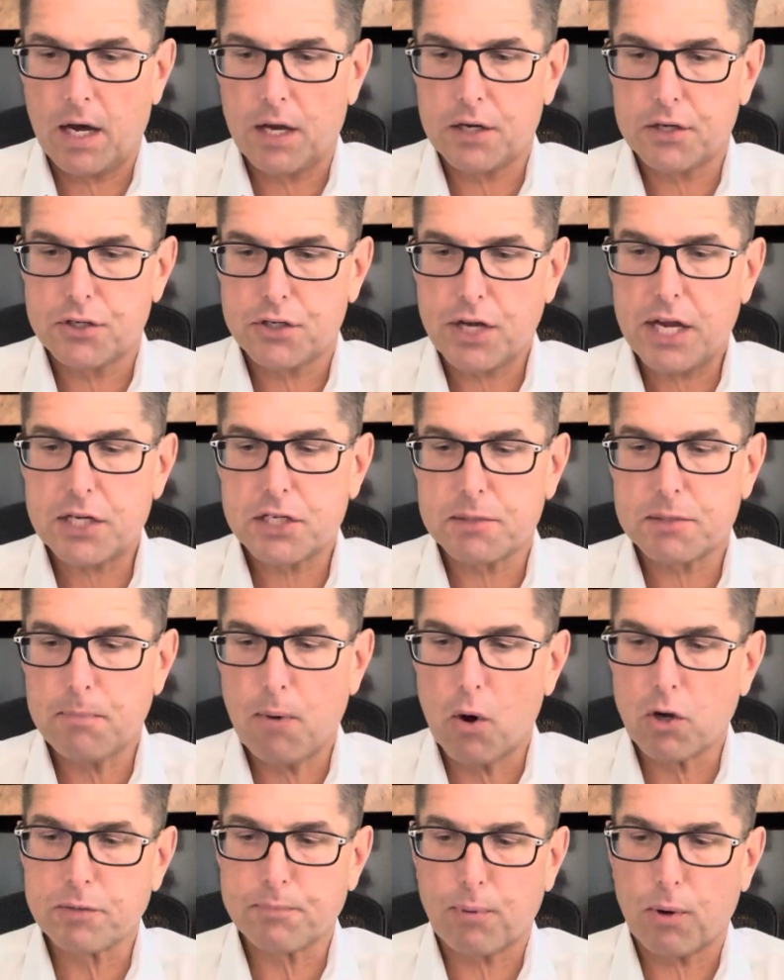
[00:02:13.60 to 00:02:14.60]
Chase
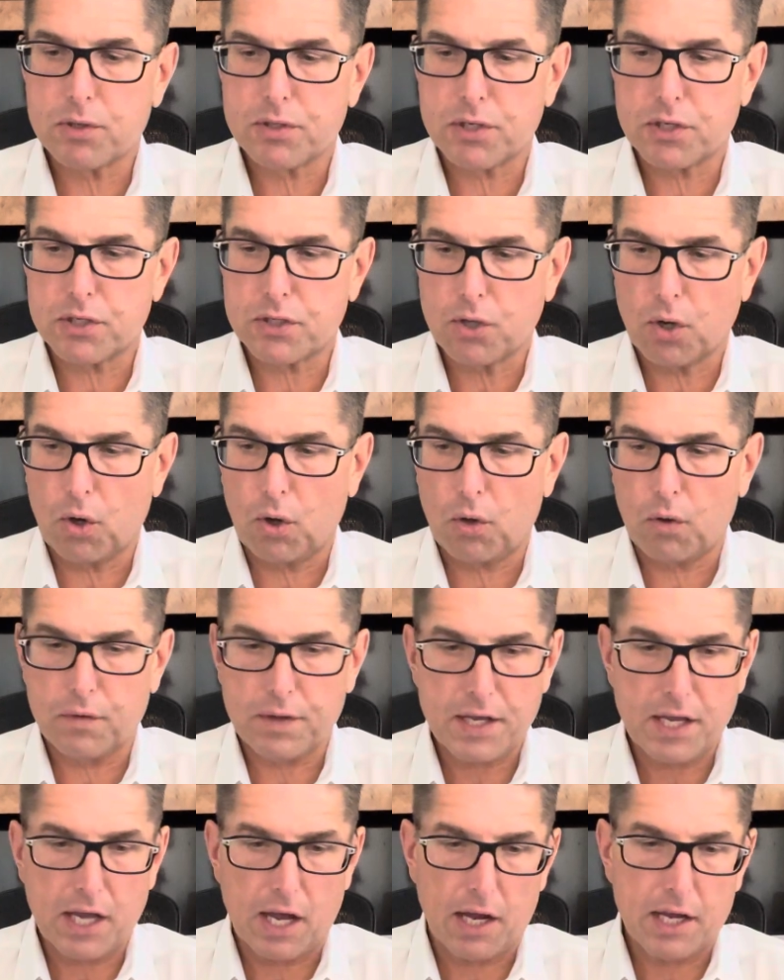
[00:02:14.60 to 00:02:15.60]
spokesperson told
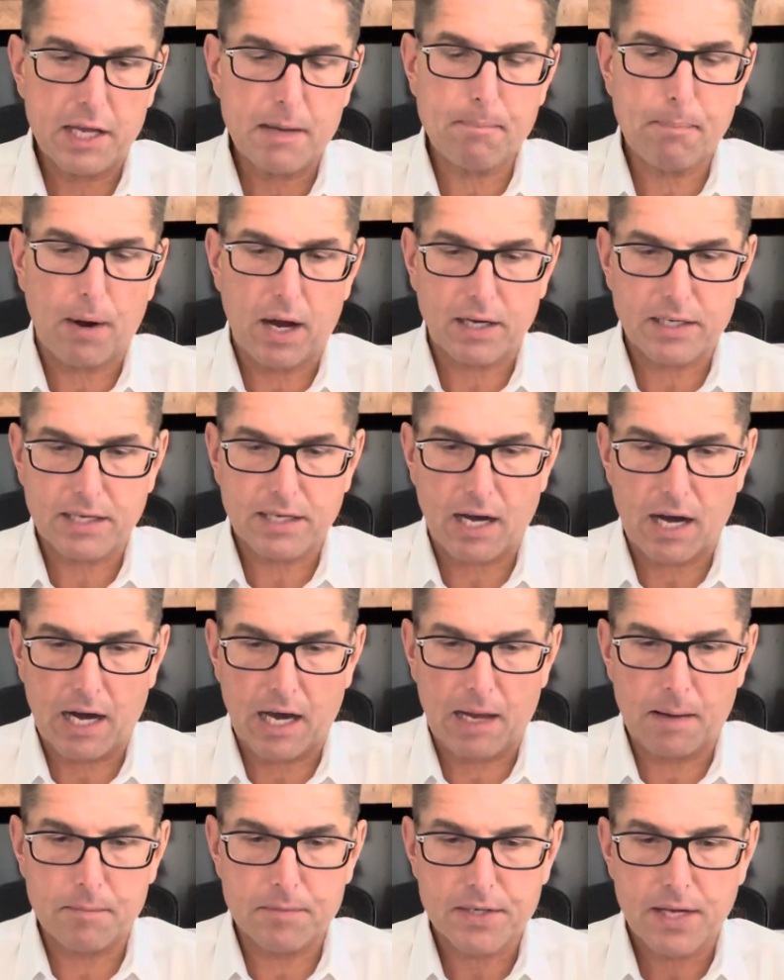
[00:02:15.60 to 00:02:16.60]
the Epoch
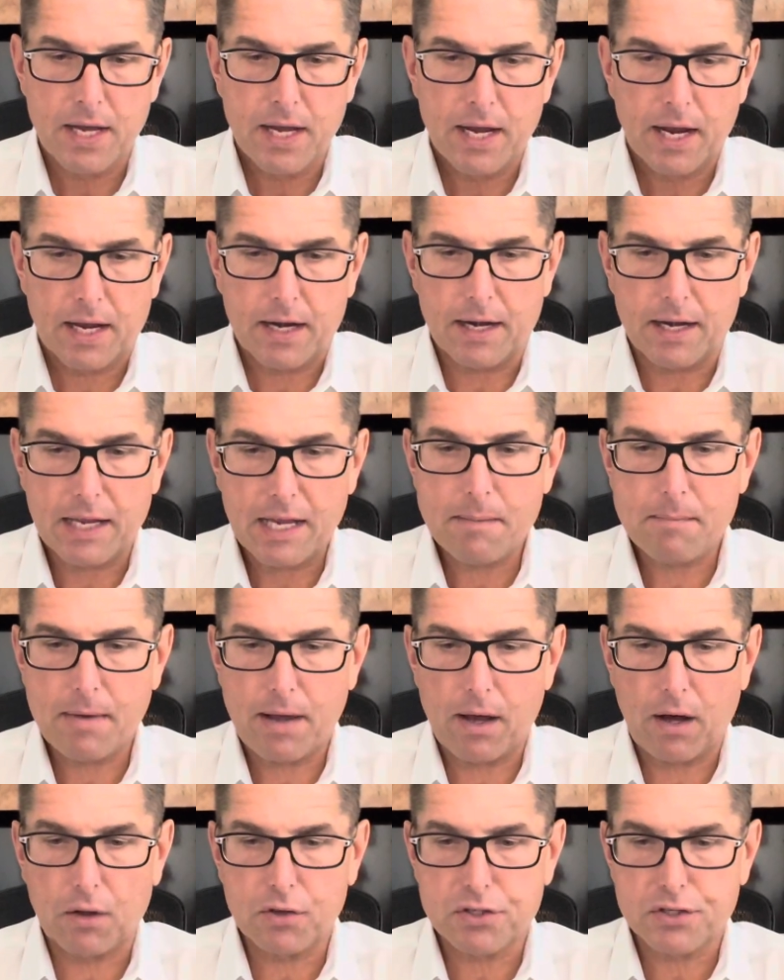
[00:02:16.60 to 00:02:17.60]
Times in an
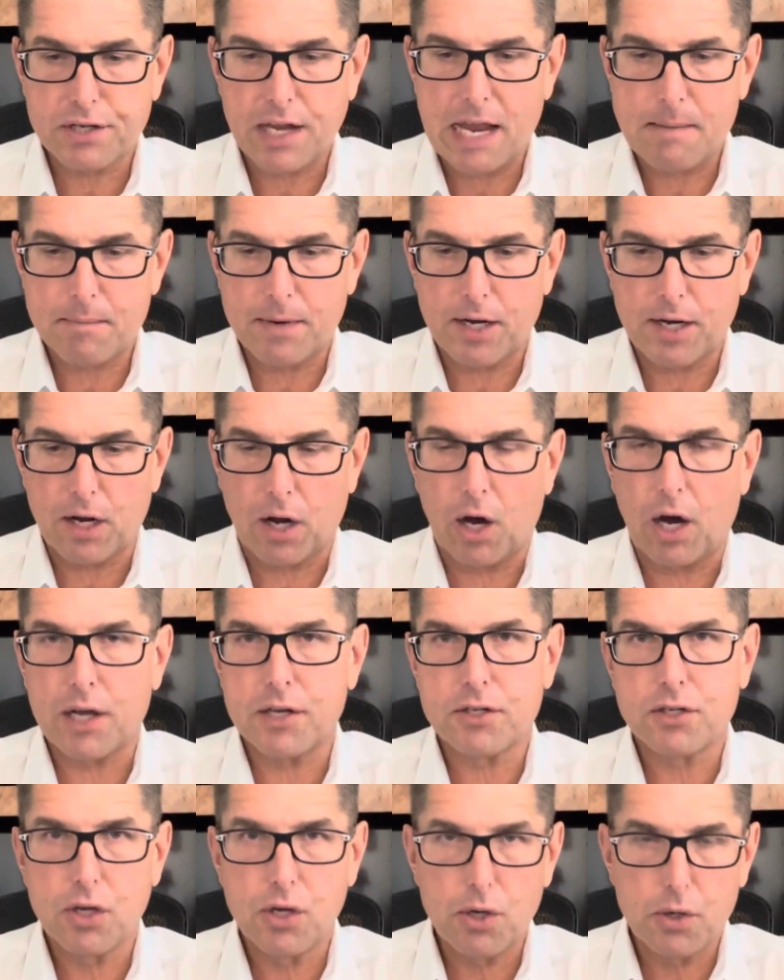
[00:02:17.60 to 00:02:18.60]
email statement
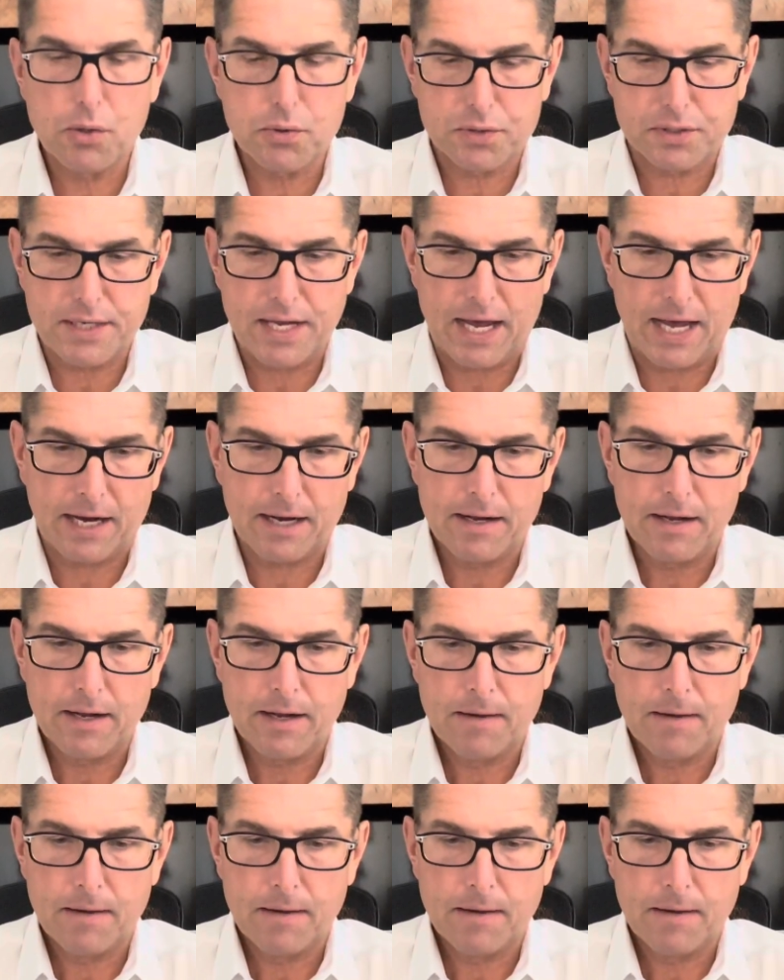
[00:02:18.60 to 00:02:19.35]
on Tuesday,